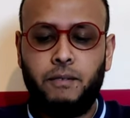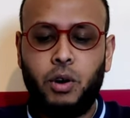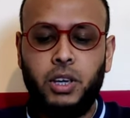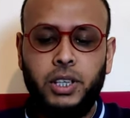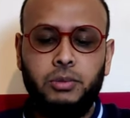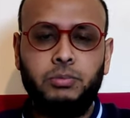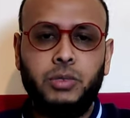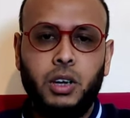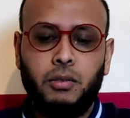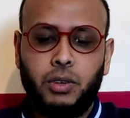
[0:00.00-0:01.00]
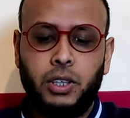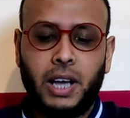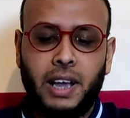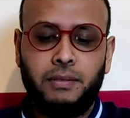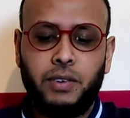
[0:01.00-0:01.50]
Volume for
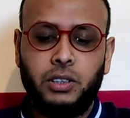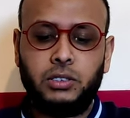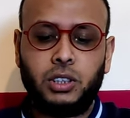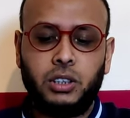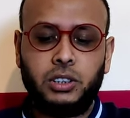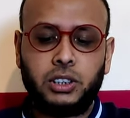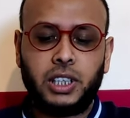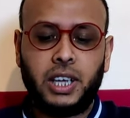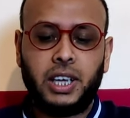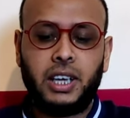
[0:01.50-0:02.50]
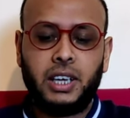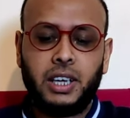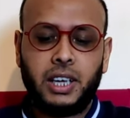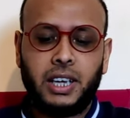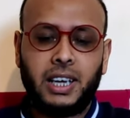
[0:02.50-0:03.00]
your headphones are just here.
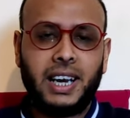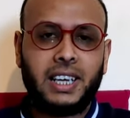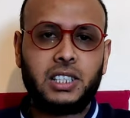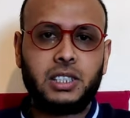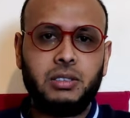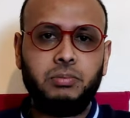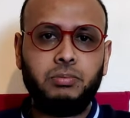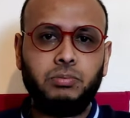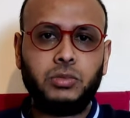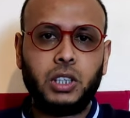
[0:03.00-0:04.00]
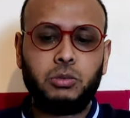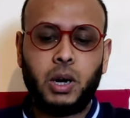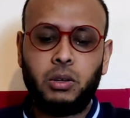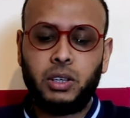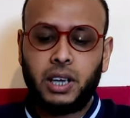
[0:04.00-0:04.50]
It clicks as
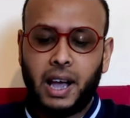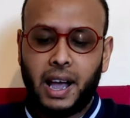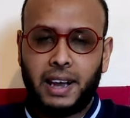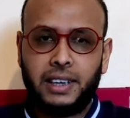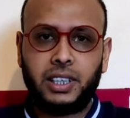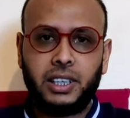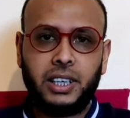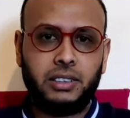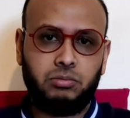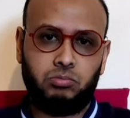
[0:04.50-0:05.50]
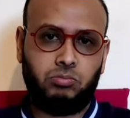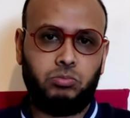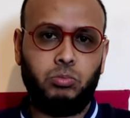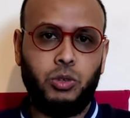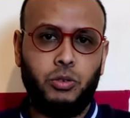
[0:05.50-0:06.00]
well and it
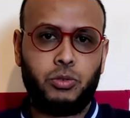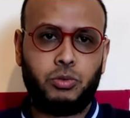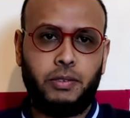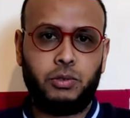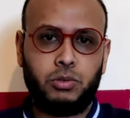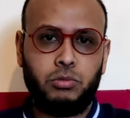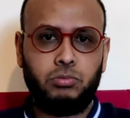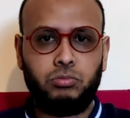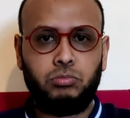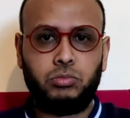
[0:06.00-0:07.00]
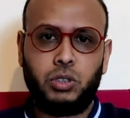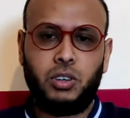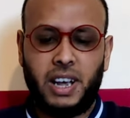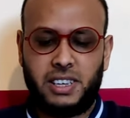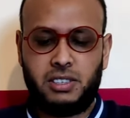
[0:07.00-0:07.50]
moves swivels. So
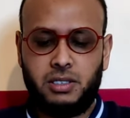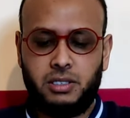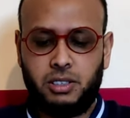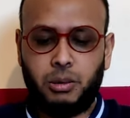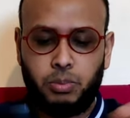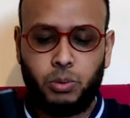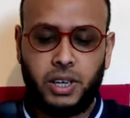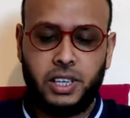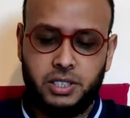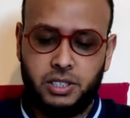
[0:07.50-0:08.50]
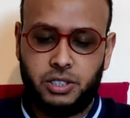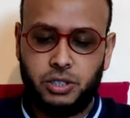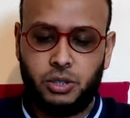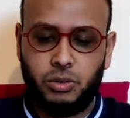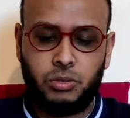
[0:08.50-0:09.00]
nice, simple, easy
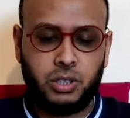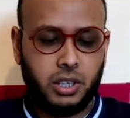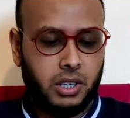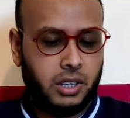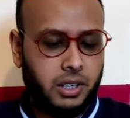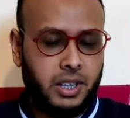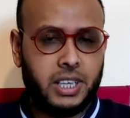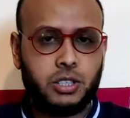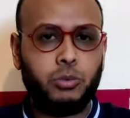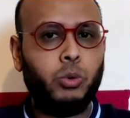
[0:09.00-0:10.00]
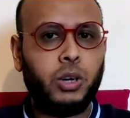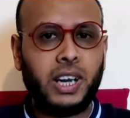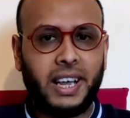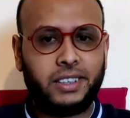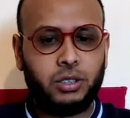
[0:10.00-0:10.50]
to use. This will
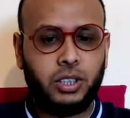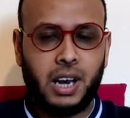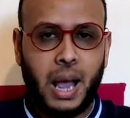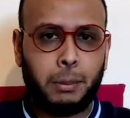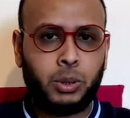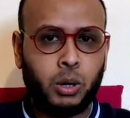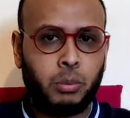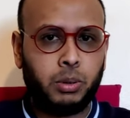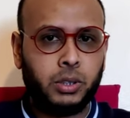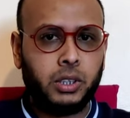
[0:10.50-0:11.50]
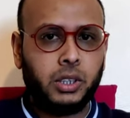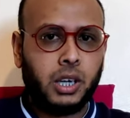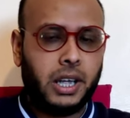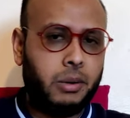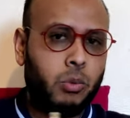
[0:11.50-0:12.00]
connect to your laptop
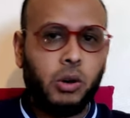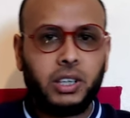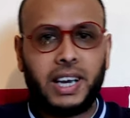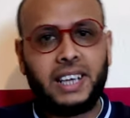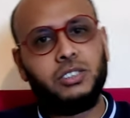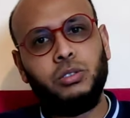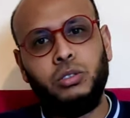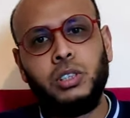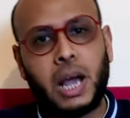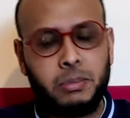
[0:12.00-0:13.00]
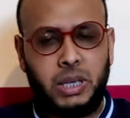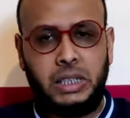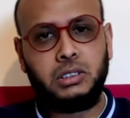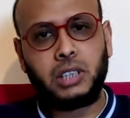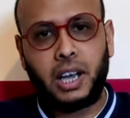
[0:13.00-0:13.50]
it won't connect to
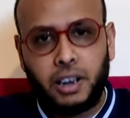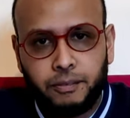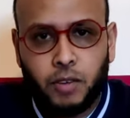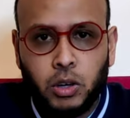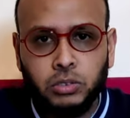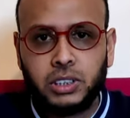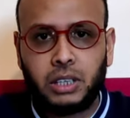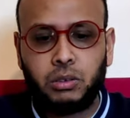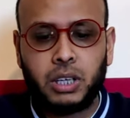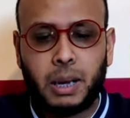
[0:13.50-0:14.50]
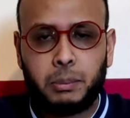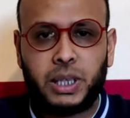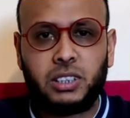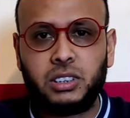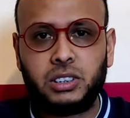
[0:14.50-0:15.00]
tablets and phones and all that
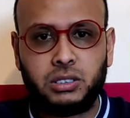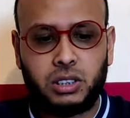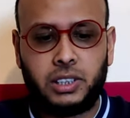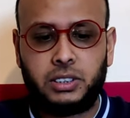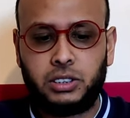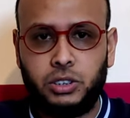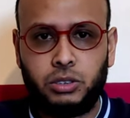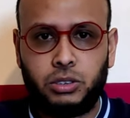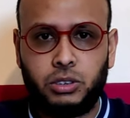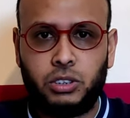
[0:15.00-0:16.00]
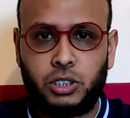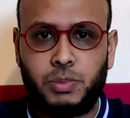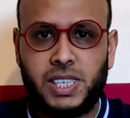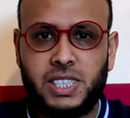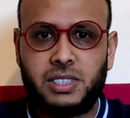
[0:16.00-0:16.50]
because it's
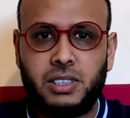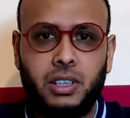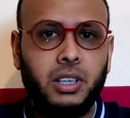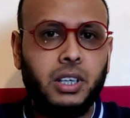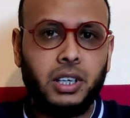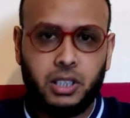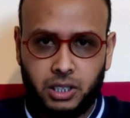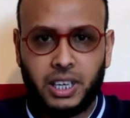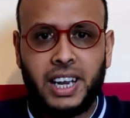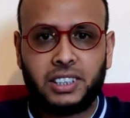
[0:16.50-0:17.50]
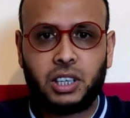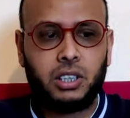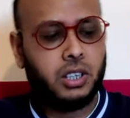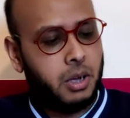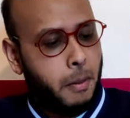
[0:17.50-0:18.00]
USB connector.
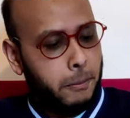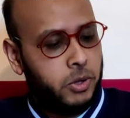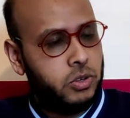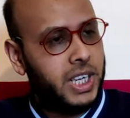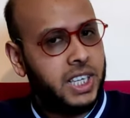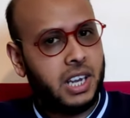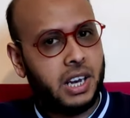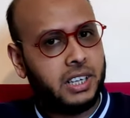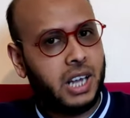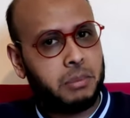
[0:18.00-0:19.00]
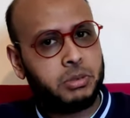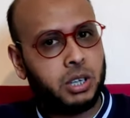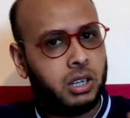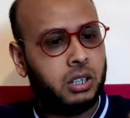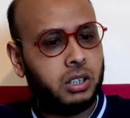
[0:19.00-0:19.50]
You need an
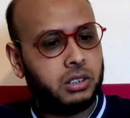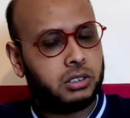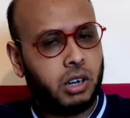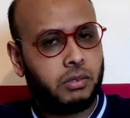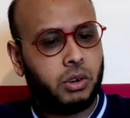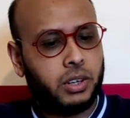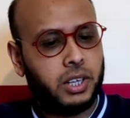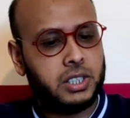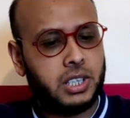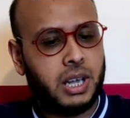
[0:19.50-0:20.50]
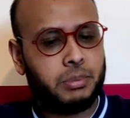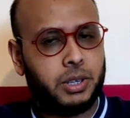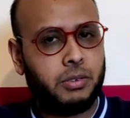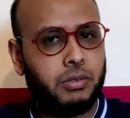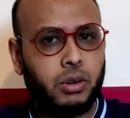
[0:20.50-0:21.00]
adapter, so I've got this
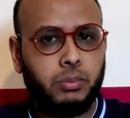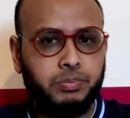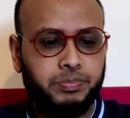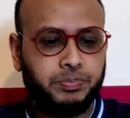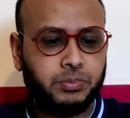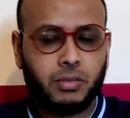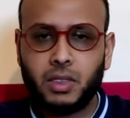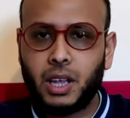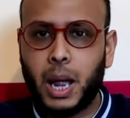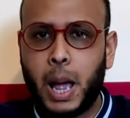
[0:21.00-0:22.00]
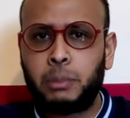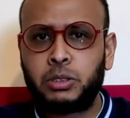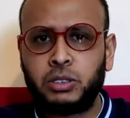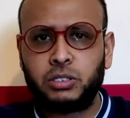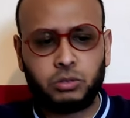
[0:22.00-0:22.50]
adapter from
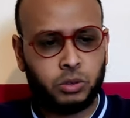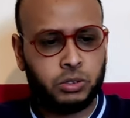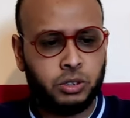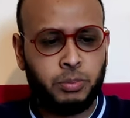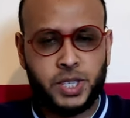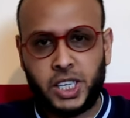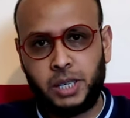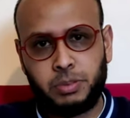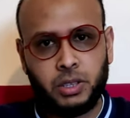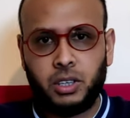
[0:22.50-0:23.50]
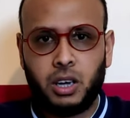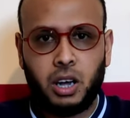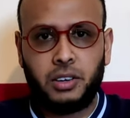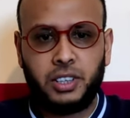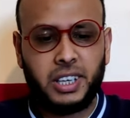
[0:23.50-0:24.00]
Amazon, super cheap,
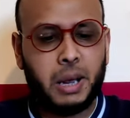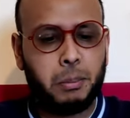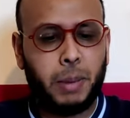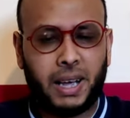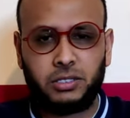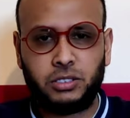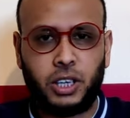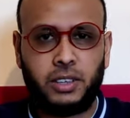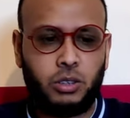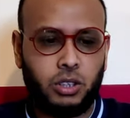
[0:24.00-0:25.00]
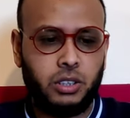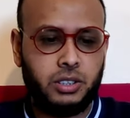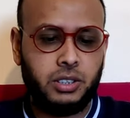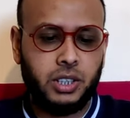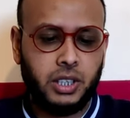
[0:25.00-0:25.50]
under ten pound, ten
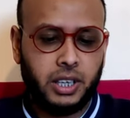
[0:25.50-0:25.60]
dollars.